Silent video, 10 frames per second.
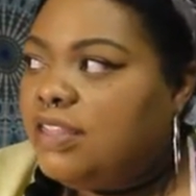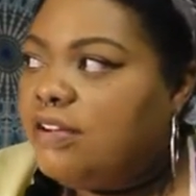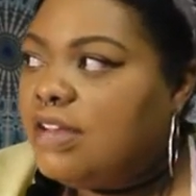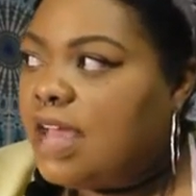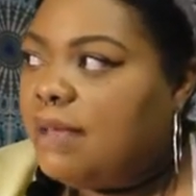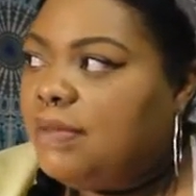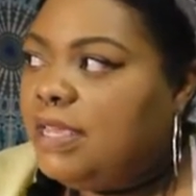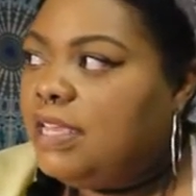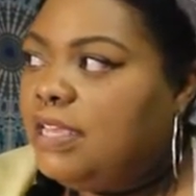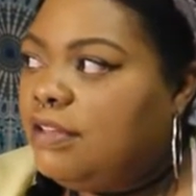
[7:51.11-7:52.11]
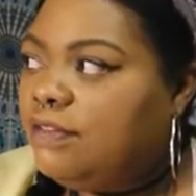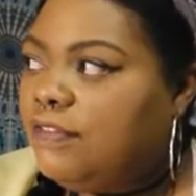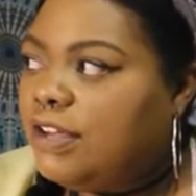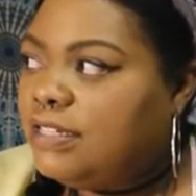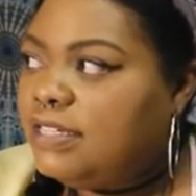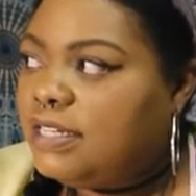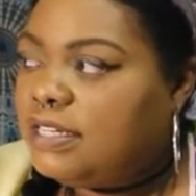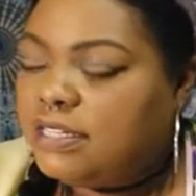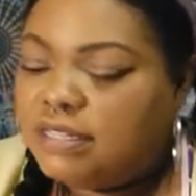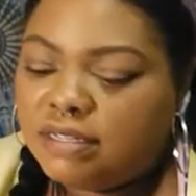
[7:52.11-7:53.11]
They're not being confronted.